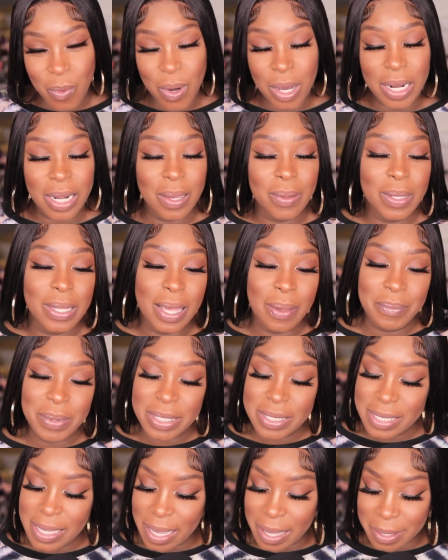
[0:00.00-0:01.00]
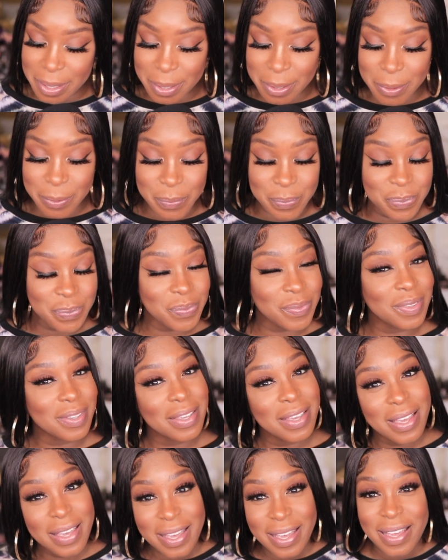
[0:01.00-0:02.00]
one, and let me tell you,
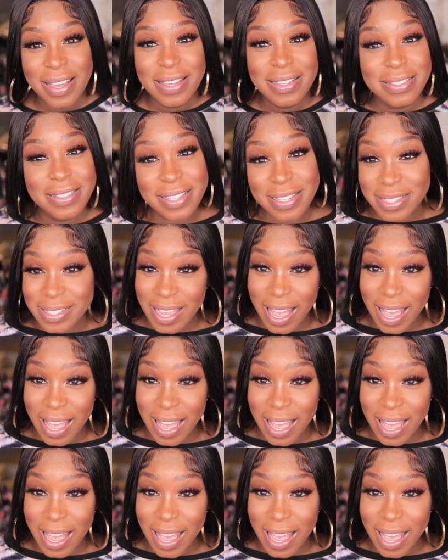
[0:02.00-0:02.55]
this